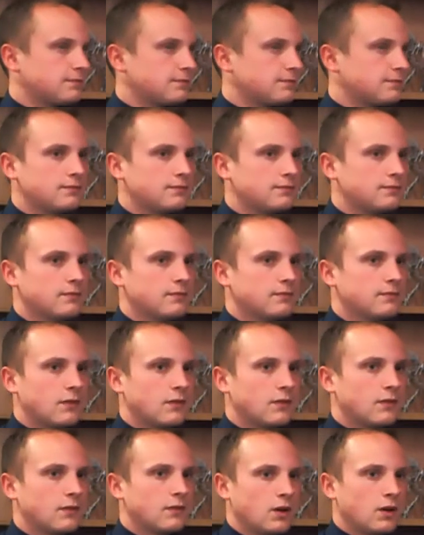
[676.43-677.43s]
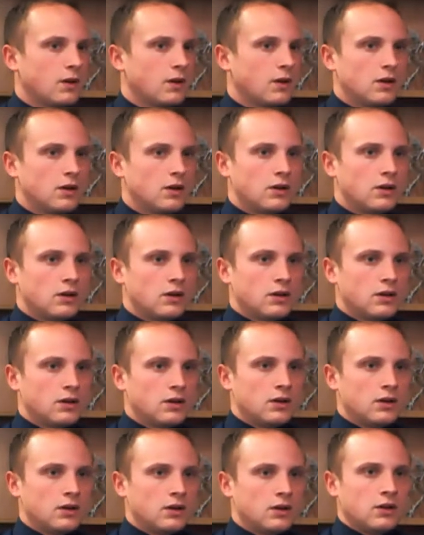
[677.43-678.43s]

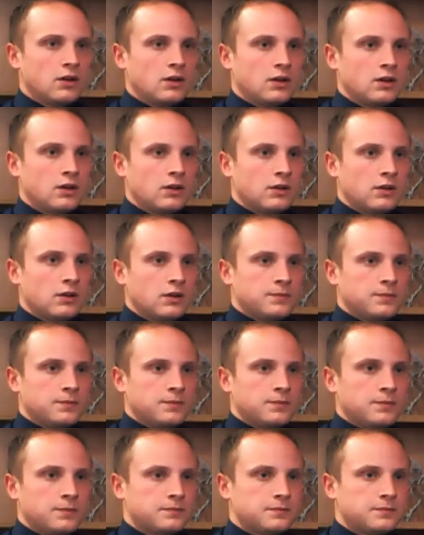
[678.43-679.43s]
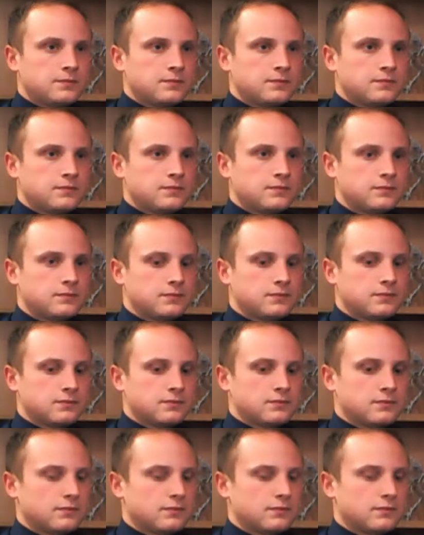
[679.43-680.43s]

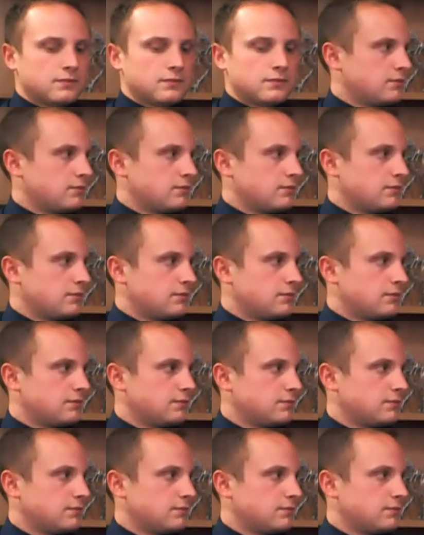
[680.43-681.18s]
No words are spoken by the person on screen.